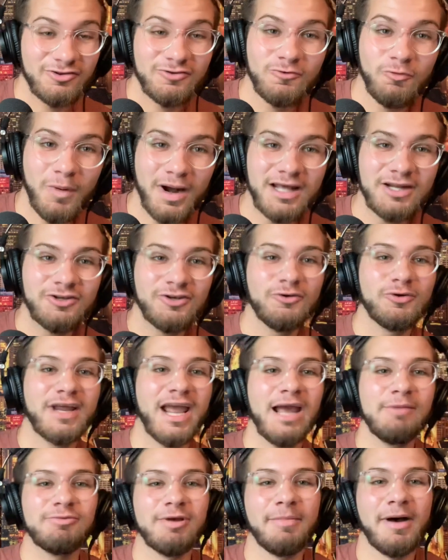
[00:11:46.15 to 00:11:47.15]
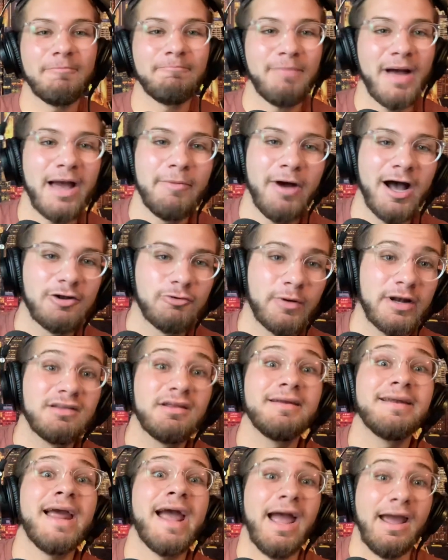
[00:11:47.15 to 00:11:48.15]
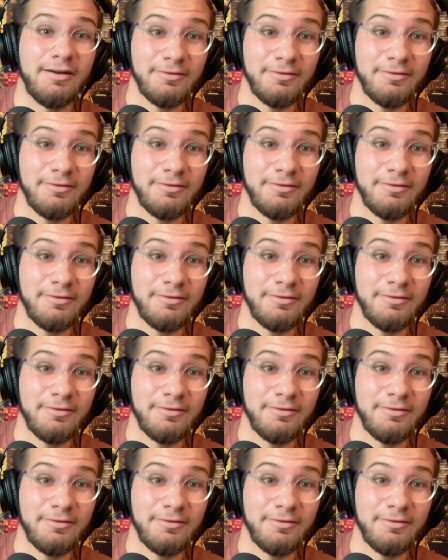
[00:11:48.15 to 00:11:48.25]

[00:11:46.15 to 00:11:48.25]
22 games above 500 today.